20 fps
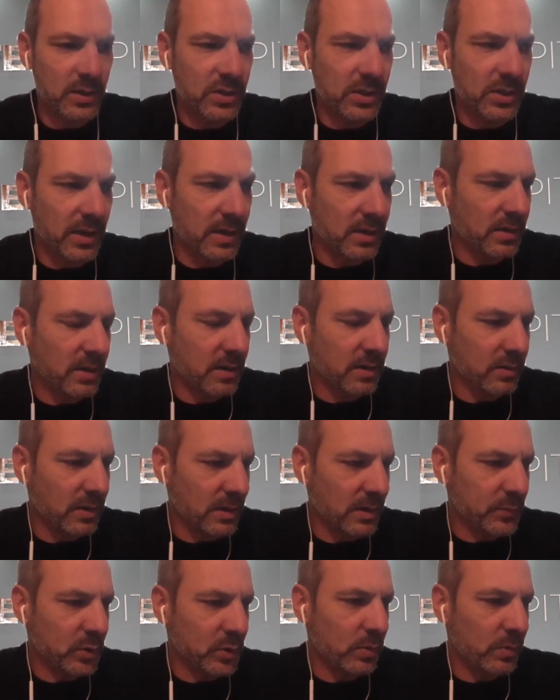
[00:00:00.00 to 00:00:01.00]
and I'm
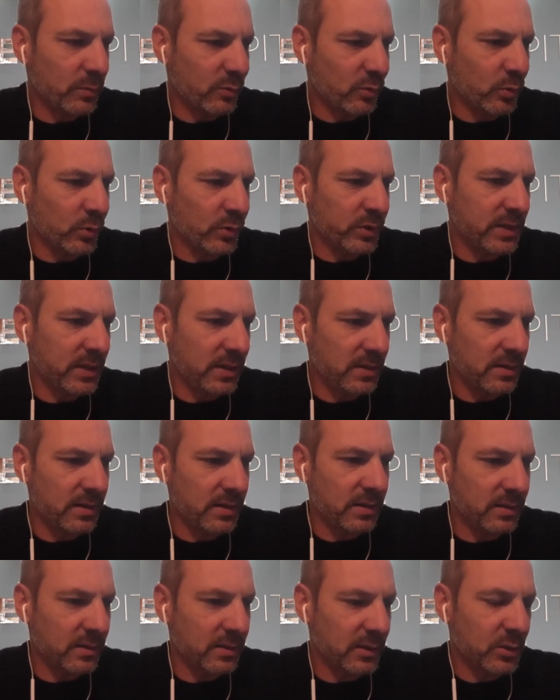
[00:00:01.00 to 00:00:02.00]
sure we've all seen
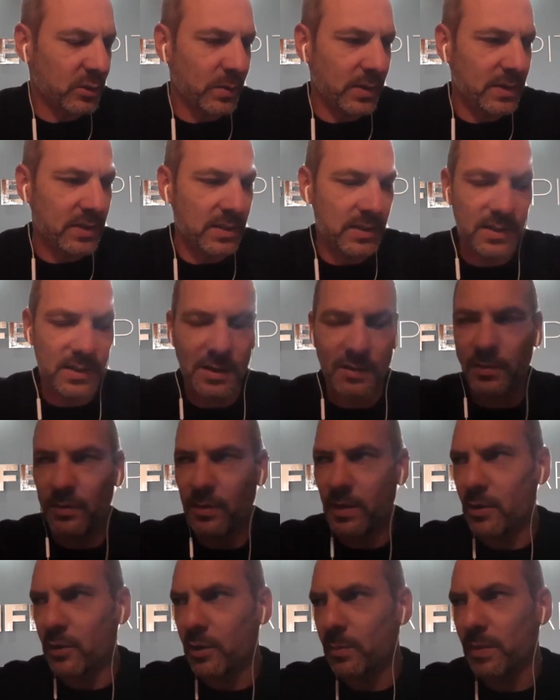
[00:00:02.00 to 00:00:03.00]
the tweets and stuff
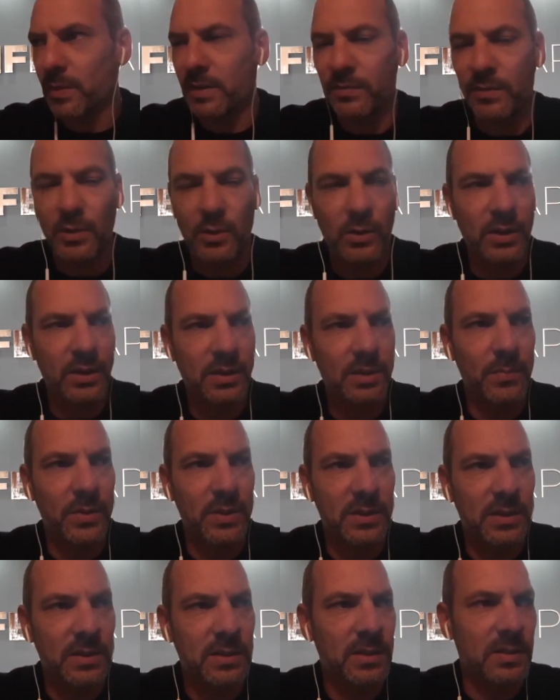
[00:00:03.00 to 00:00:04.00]
around it, but if you look at the
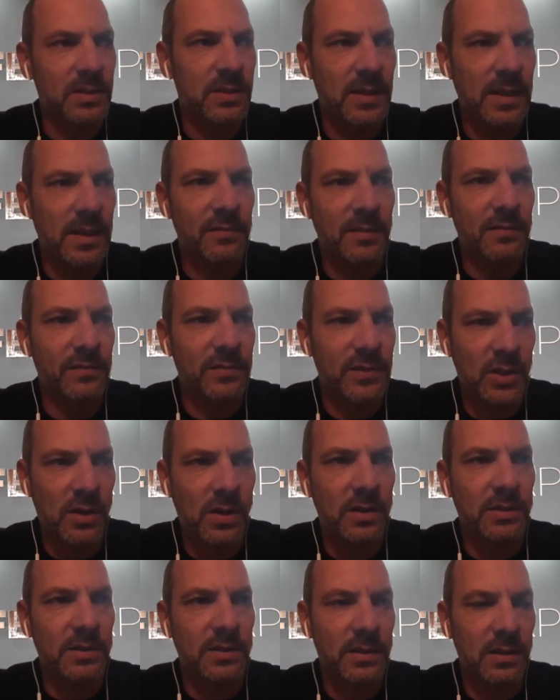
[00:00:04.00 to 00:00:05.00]
businesses that have
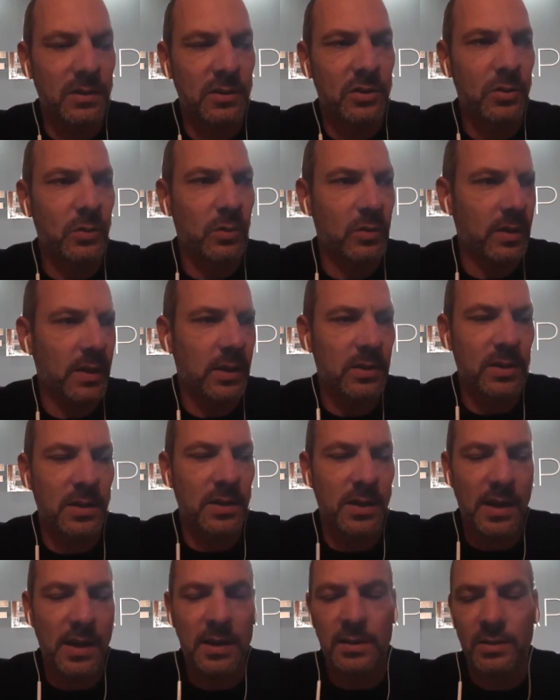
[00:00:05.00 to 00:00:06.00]
started in
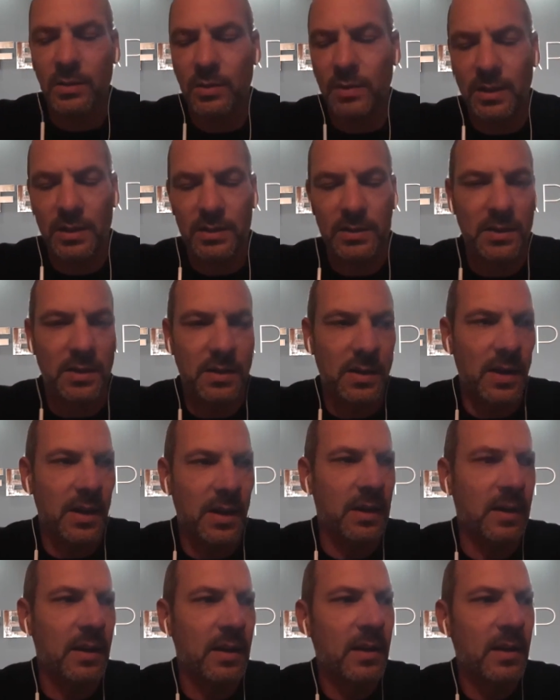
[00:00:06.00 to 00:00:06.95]
2008, 2009,